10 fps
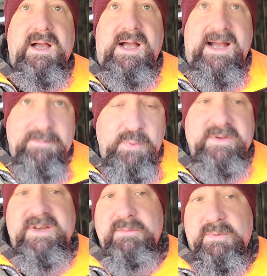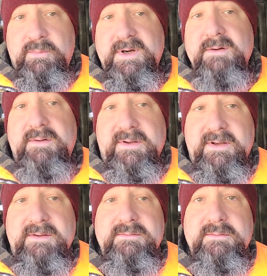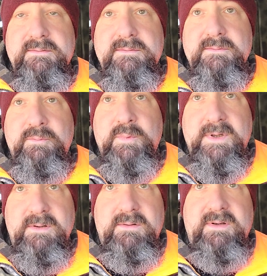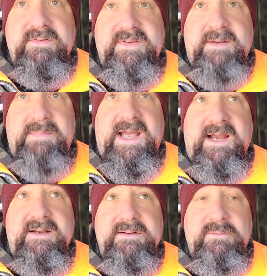I'm going to tell you what we're going to do. We're going to sit back.